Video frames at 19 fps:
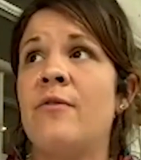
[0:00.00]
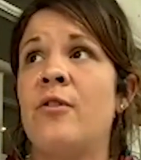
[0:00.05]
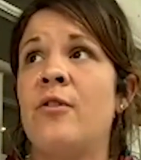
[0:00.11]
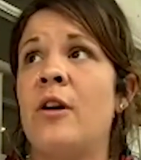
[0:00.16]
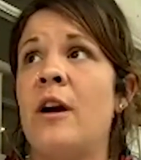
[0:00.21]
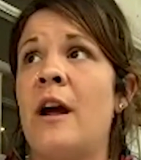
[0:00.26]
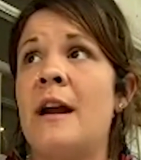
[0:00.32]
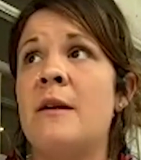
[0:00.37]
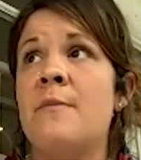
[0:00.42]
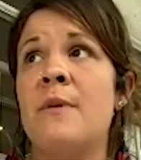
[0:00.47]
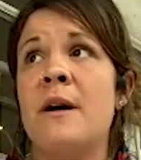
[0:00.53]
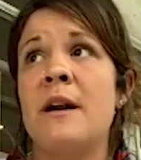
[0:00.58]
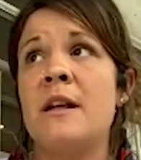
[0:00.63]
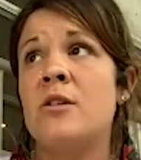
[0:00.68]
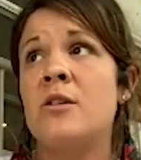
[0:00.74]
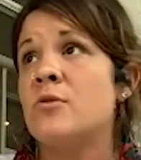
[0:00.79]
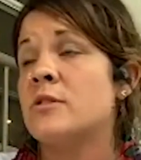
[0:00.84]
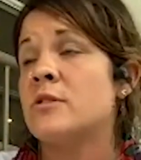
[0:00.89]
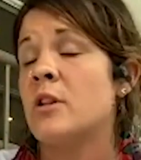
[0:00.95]
for
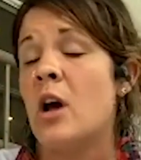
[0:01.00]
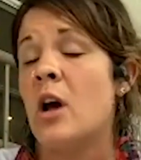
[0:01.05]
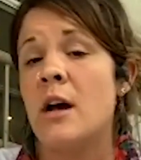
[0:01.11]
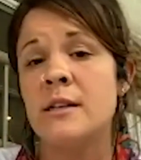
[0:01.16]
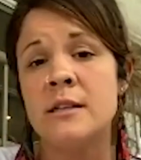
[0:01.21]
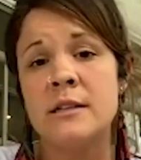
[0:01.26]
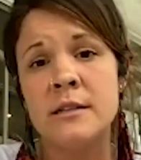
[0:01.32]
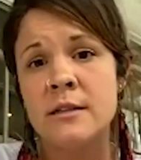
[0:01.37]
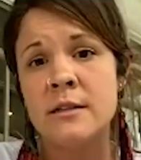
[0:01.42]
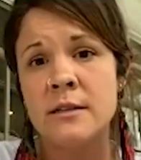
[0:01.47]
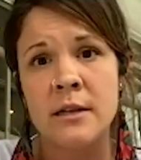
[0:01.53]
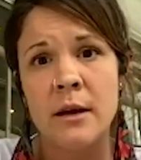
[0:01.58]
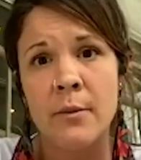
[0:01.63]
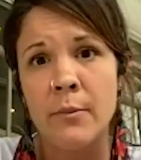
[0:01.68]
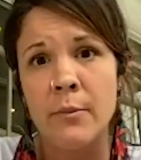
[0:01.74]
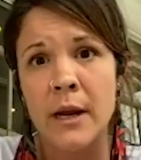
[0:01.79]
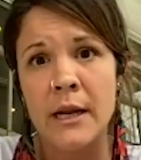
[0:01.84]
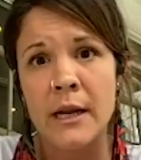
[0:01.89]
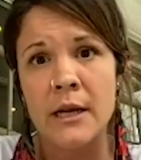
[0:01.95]
anybody who's lost
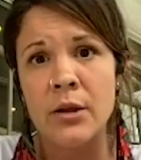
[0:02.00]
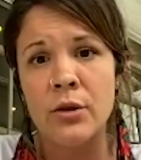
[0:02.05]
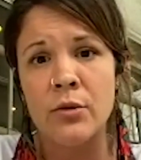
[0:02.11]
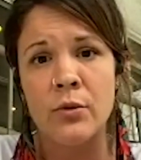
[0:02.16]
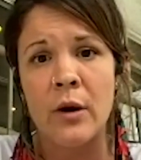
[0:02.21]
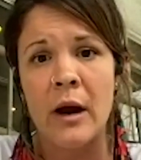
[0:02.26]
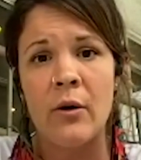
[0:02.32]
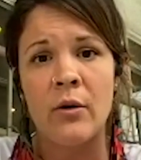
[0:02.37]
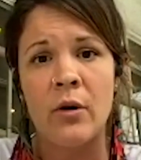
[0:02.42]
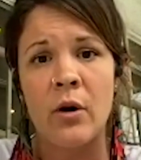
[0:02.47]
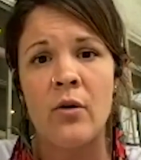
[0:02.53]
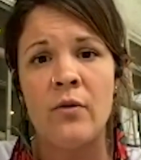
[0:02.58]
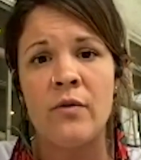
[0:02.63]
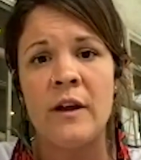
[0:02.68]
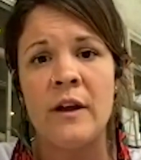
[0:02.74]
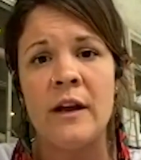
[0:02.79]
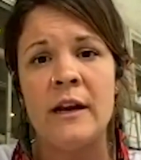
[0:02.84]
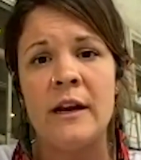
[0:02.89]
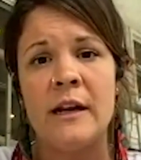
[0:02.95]
somebody throughout
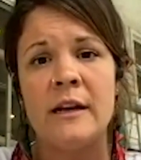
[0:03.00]
COVID.